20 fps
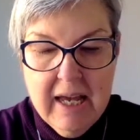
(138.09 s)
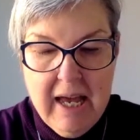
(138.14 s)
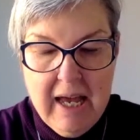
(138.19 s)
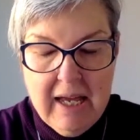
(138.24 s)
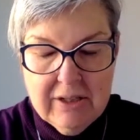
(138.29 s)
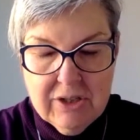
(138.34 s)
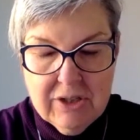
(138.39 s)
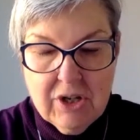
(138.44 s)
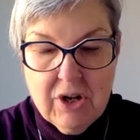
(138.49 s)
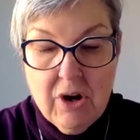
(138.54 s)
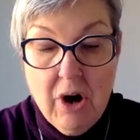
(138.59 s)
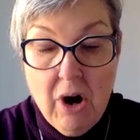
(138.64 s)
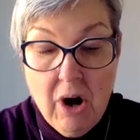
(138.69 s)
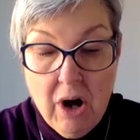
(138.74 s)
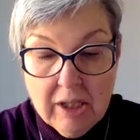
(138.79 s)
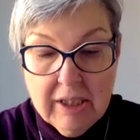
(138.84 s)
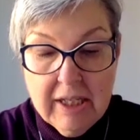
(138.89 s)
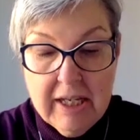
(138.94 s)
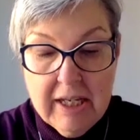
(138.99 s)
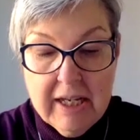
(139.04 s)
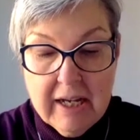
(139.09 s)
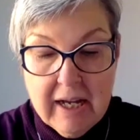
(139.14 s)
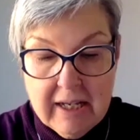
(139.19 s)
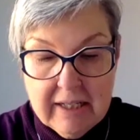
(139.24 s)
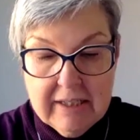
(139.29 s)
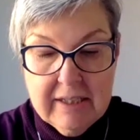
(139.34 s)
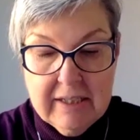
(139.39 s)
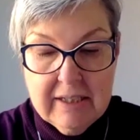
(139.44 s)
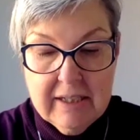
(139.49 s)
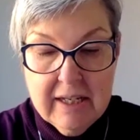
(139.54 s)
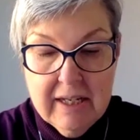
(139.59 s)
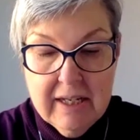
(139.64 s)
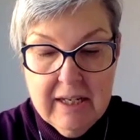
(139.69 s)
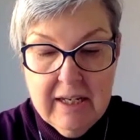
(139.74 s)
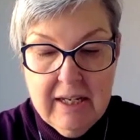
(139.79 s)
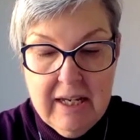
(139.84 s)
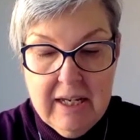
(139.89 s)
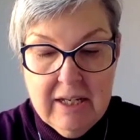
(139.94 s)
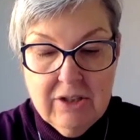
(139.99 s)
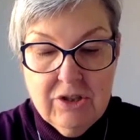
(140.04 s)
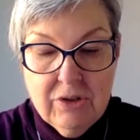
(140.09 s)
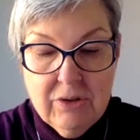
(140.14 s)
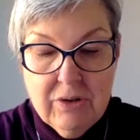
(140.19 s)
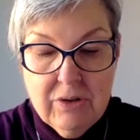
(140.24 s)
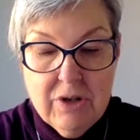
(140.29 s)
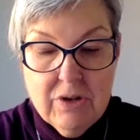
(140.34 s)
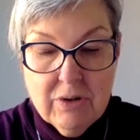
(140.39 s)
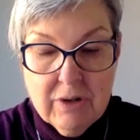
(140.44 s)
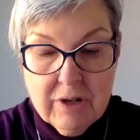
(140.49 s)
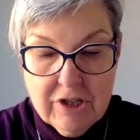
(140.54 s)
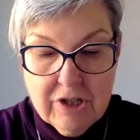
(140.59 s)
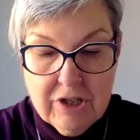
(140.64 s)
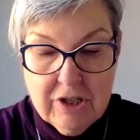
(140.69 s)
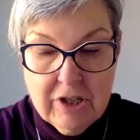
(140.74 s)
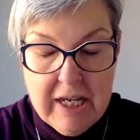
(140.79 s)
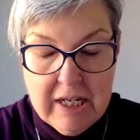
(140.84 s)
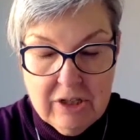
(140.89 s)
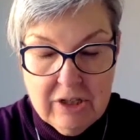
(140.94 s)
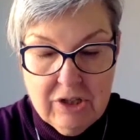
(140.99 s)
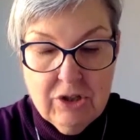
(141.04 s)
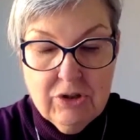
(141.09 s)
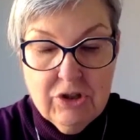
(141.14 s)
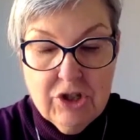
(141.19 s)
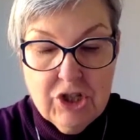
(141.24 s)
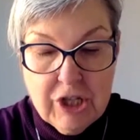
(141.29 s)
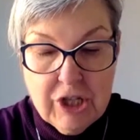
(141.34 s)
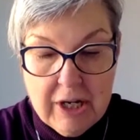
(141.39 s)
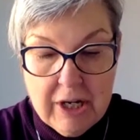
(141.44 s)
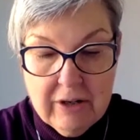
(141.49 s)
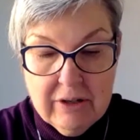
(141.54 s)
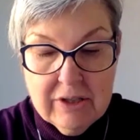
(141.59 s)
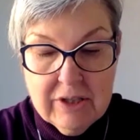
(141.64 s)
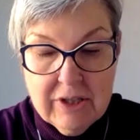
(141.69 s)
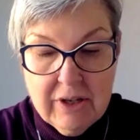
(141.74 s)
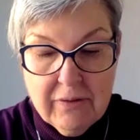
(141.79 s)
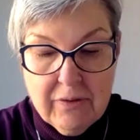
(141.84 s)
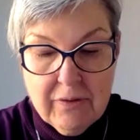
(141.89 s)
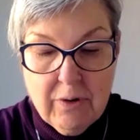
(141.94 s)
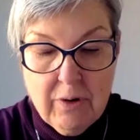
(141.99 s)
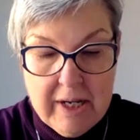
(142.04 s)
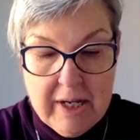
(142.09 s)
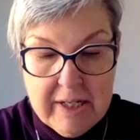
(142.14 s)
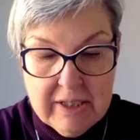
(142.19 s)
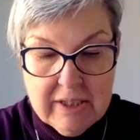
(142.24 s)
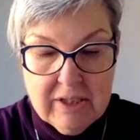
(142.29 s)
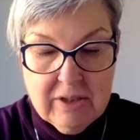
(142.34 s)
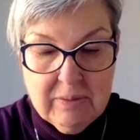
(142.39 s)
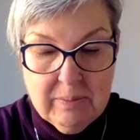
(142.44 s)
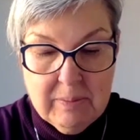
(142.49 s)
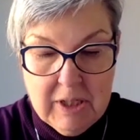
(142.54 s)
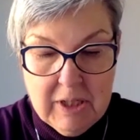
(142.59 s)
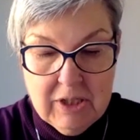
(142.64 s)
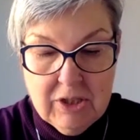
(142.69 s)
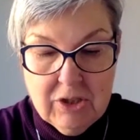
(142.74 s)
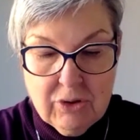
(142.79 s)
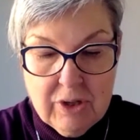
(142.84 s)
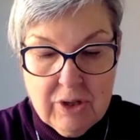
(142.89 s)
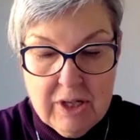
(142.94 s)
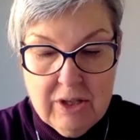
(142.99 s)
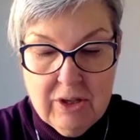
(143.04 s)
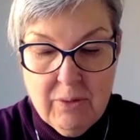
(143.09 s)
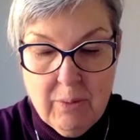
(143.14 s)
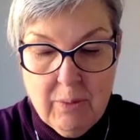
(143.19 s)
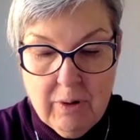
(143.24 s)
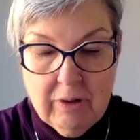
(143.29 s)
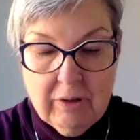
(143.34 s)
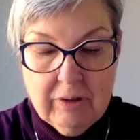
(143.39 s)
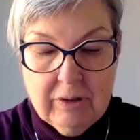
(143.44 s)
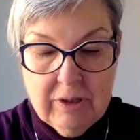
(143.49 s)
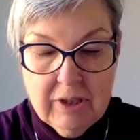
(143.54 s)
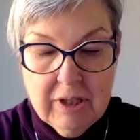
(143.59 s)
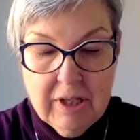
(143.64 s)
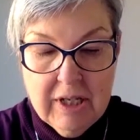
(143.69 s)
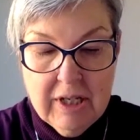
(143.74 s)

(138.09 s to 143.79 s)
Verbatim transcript: and calling us into your into shares of Christ's ministry in the world.